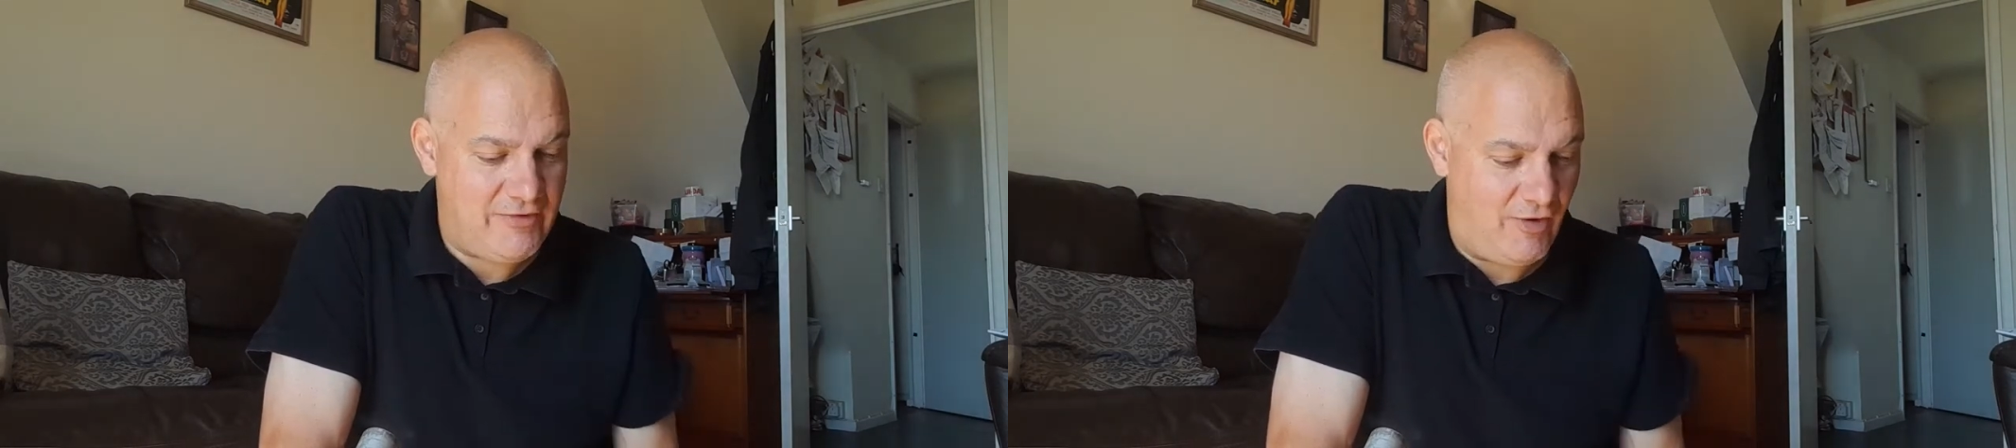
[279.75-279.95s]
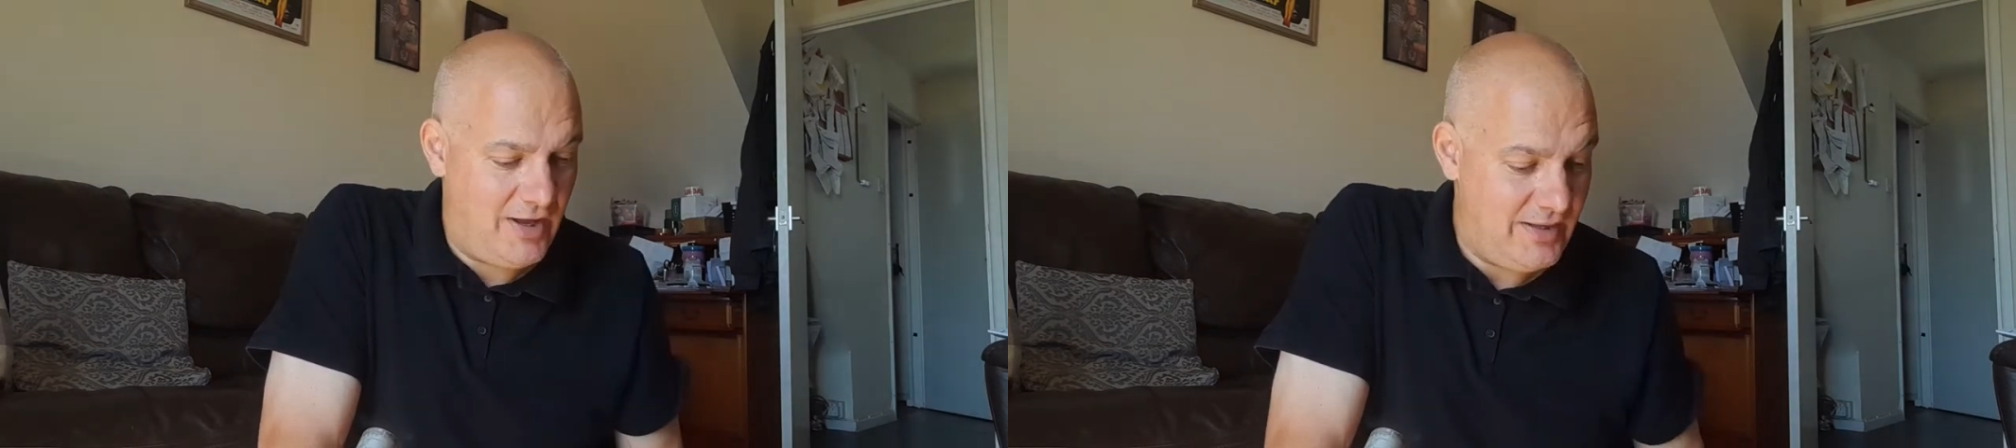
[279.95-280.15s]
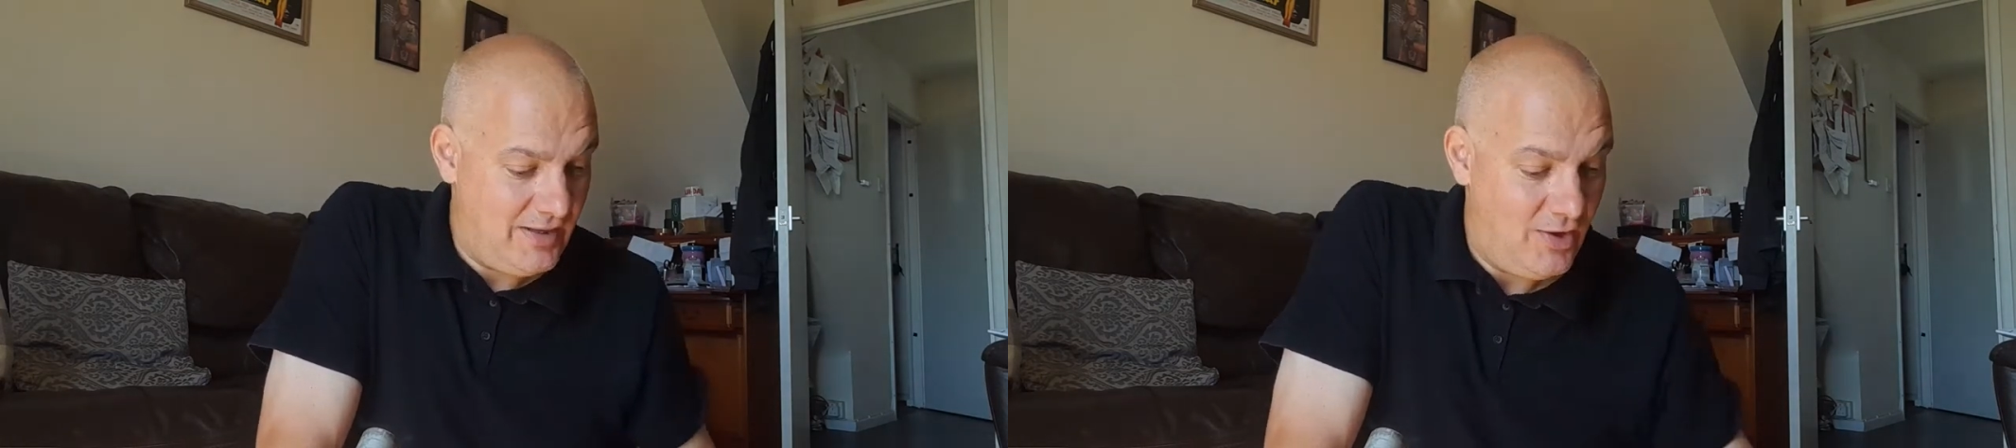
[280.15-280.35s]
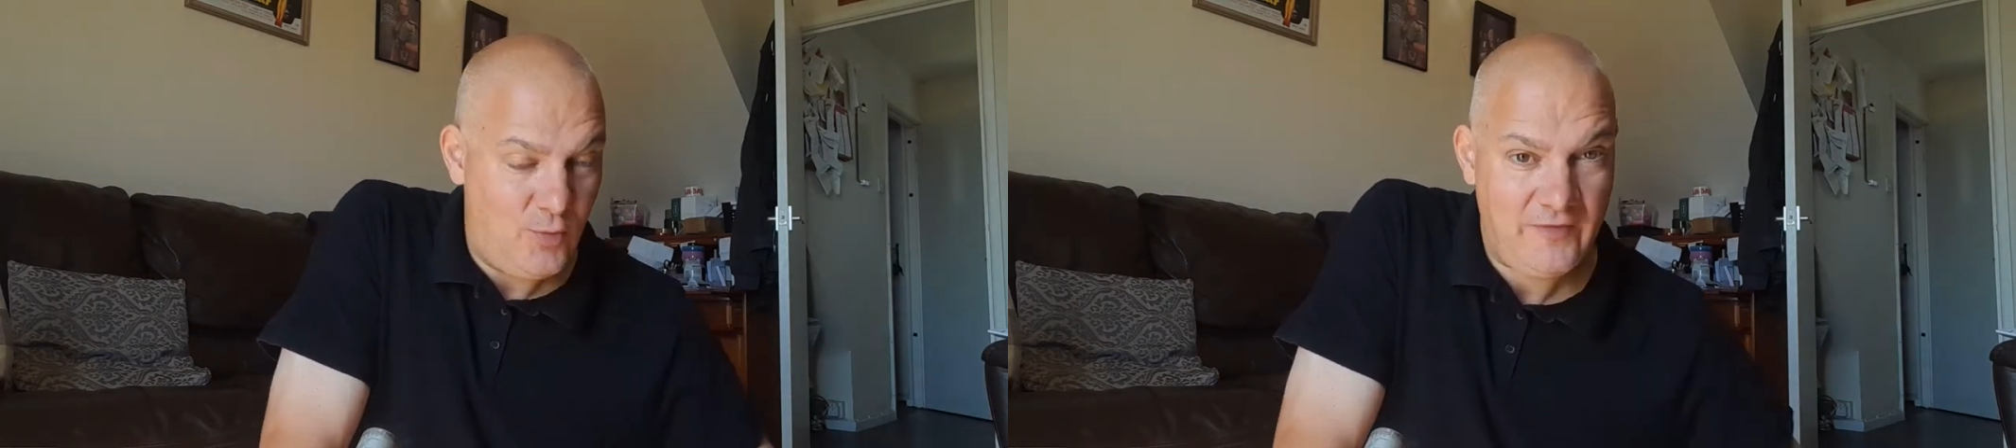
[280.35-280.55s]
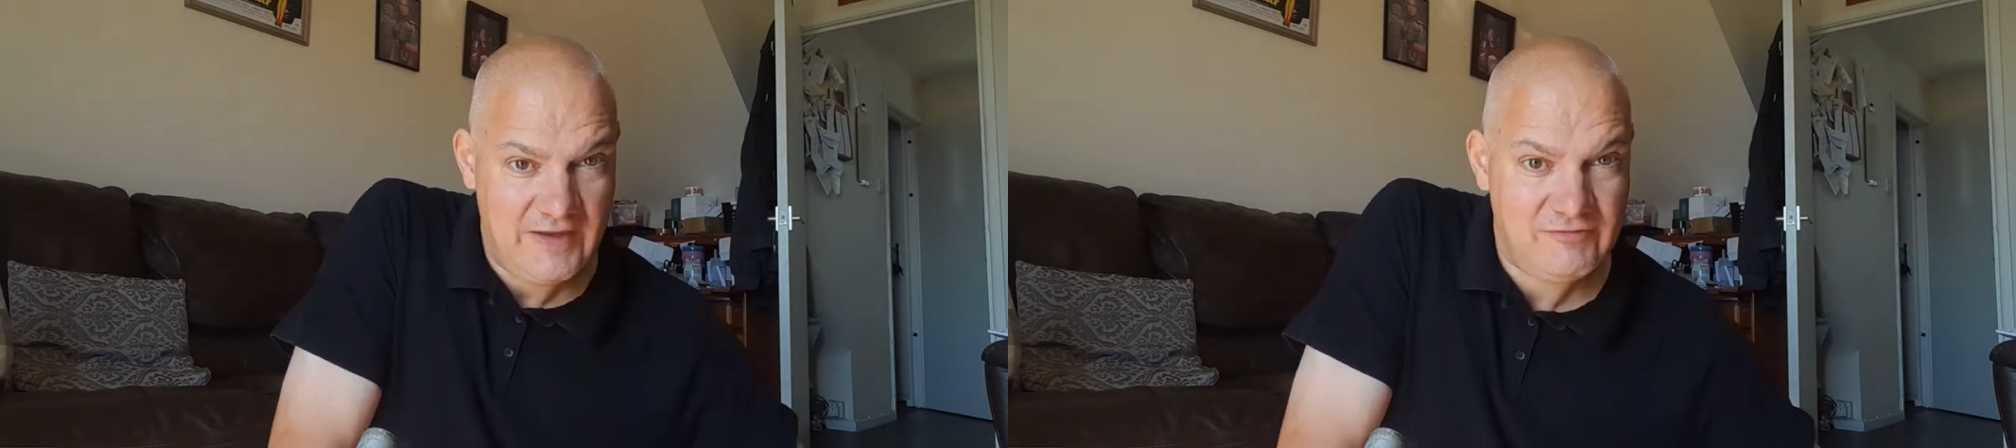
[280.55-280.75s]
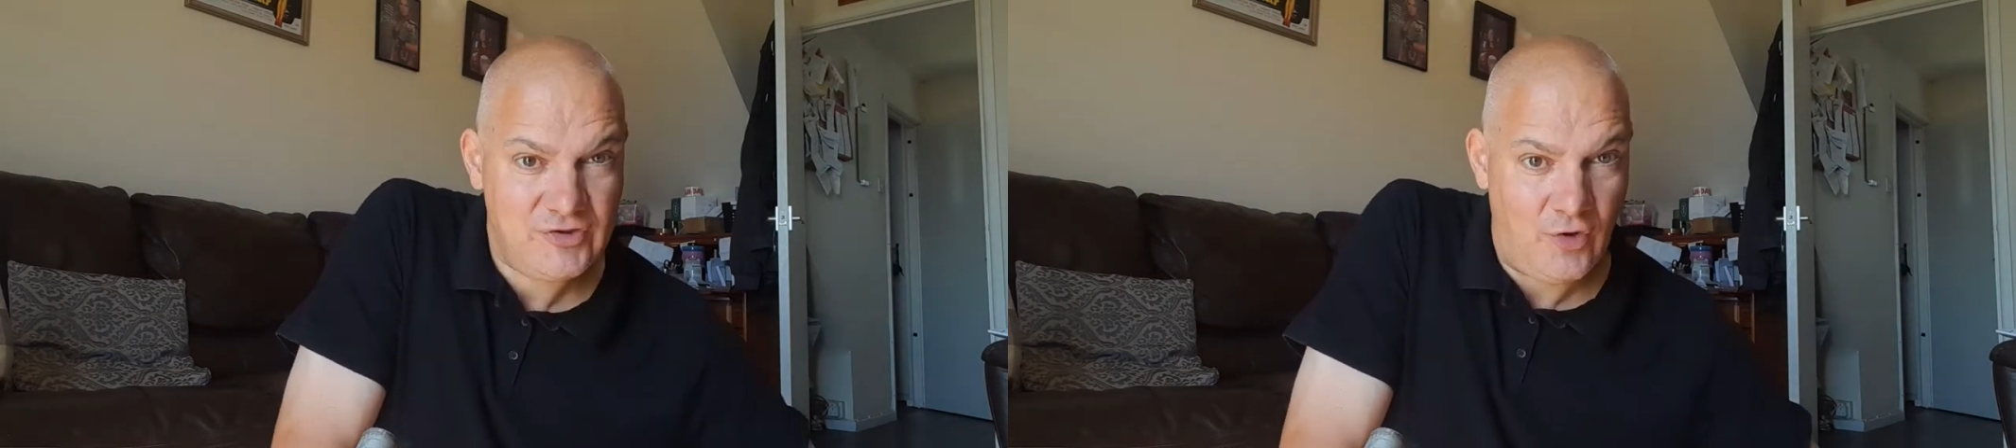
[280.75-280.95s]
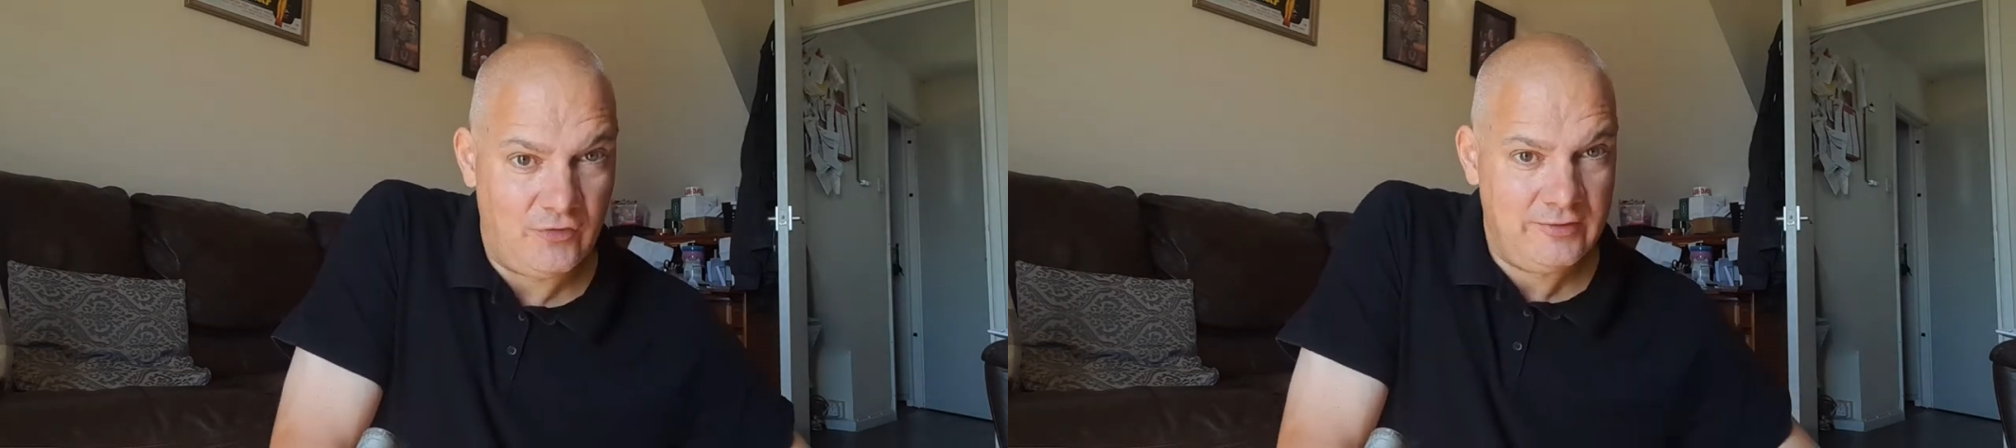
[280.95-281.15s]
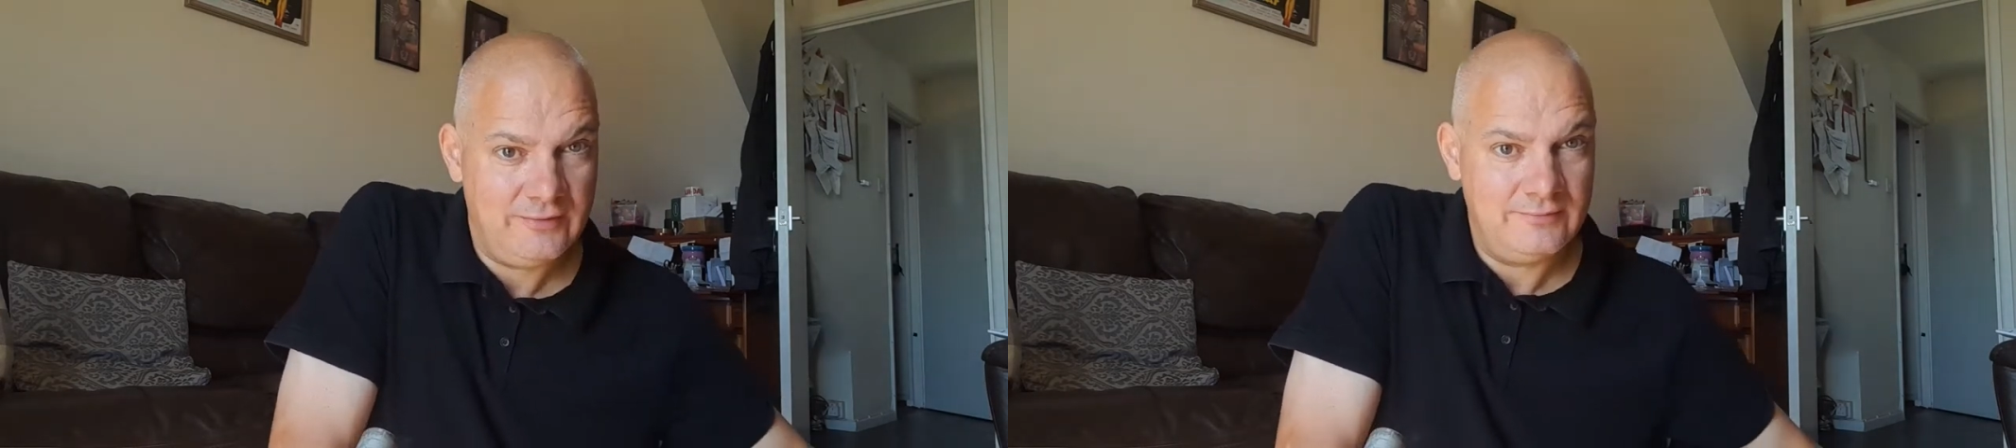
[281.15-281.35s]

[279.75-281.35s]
right, what they've done